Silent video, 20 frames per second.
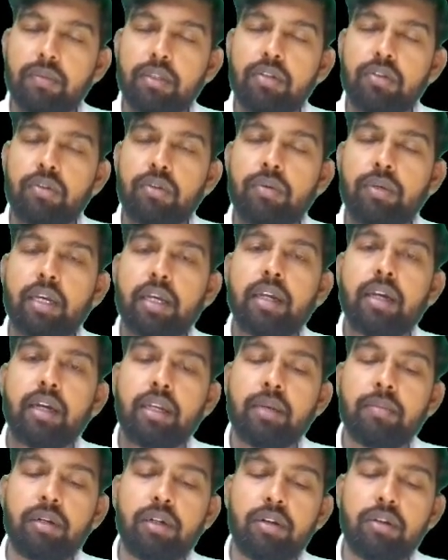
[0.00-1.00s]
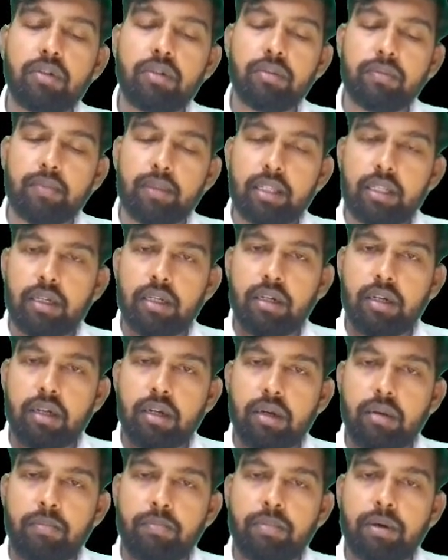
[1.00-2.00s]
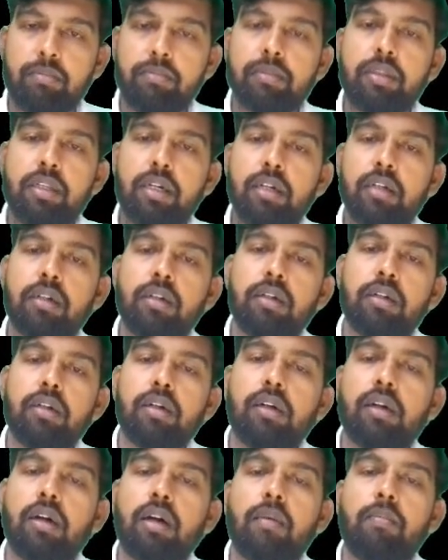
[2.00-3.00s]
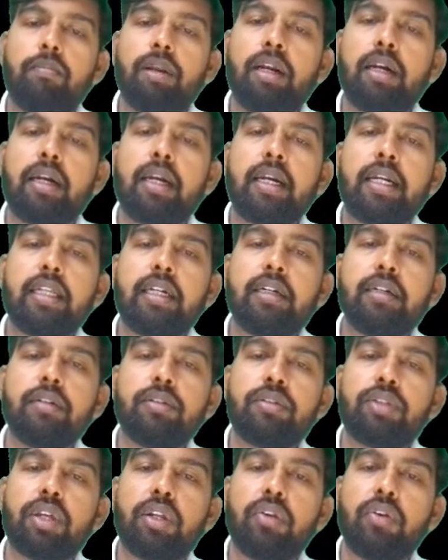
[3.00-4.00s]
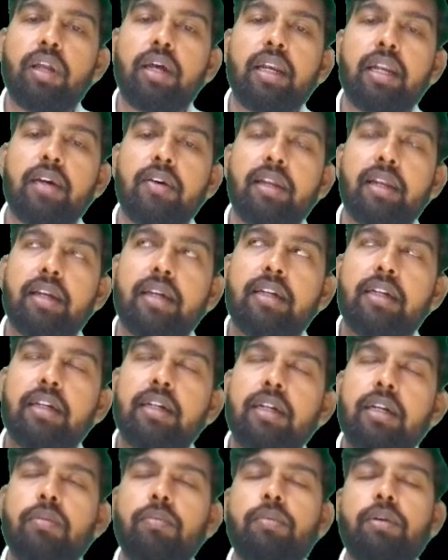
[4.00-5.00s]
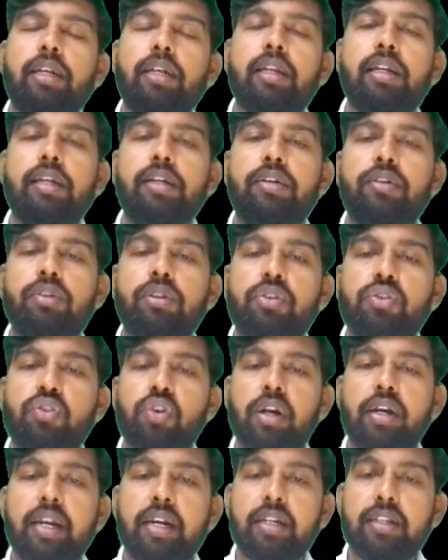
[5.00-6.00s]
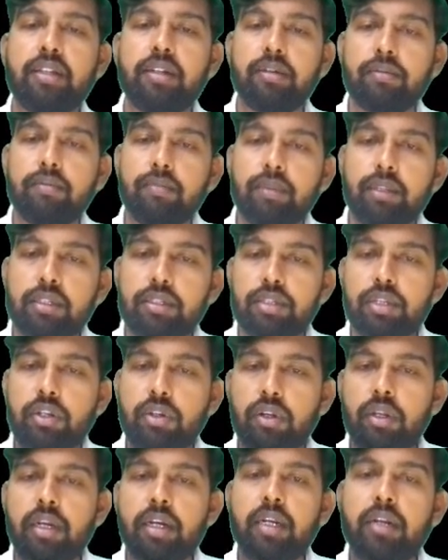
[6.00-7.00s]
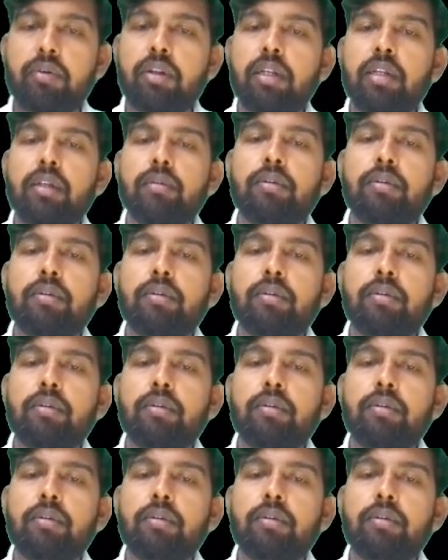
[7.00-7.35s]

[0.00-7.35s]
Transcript: So we are unable to pump the blood at the cellular level, and it will lead to the shock at the cellular level,